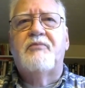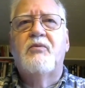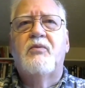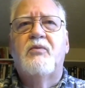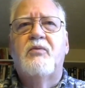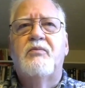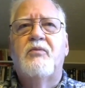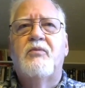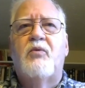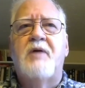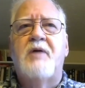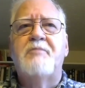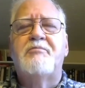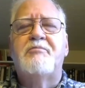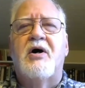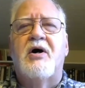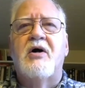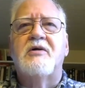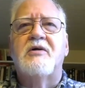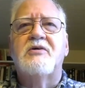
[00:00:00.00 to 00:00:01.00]
one
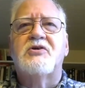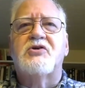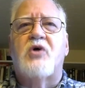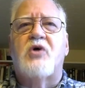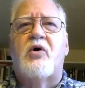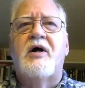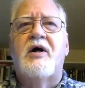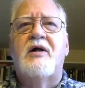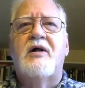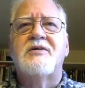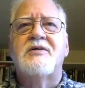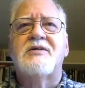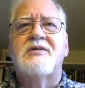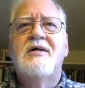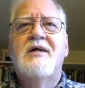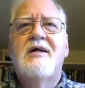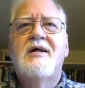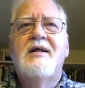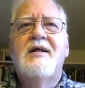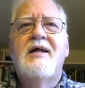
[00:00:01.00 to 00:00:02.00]
part soils
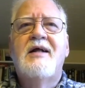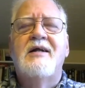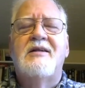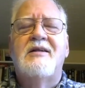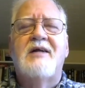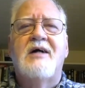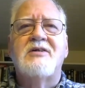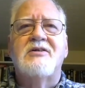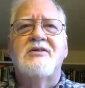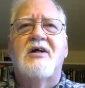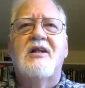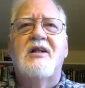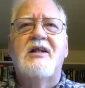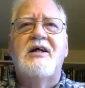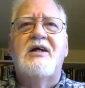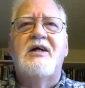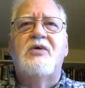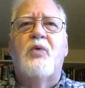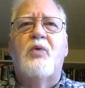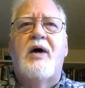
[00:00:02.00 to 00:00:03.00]
and doesn't
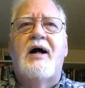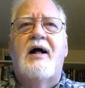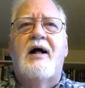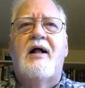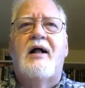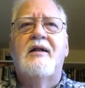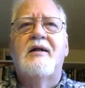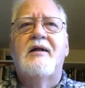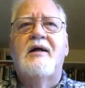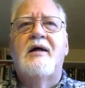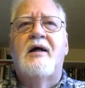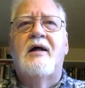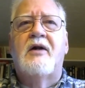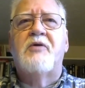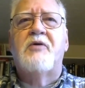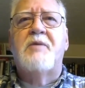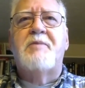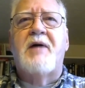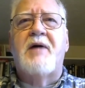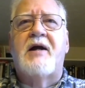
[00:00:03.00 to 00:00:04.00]
clean well on a
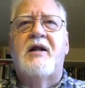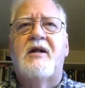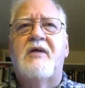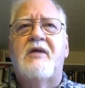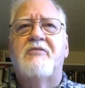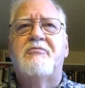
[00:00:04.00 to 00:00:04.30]
repetitive